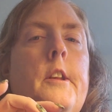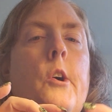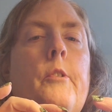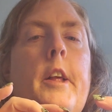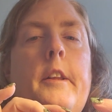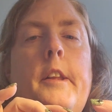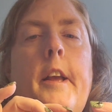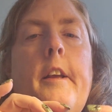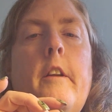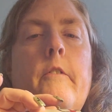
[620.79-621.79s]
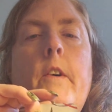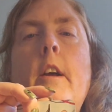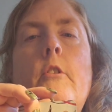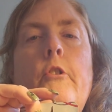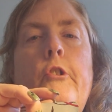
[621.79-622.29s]
Don't let negative
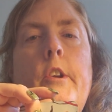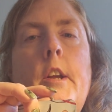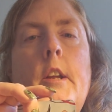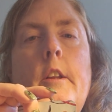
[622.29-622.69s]
energy